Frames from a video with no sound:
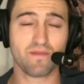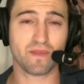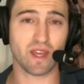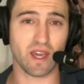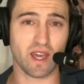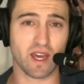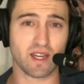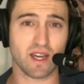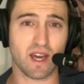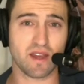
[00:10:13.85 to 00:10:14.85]
And
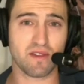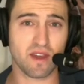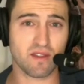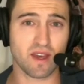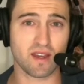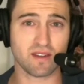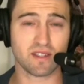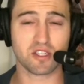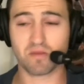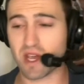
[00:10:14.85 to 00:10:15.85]
I think that
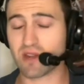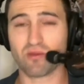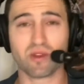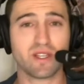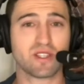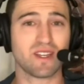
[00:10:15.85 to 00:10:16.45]
despite recent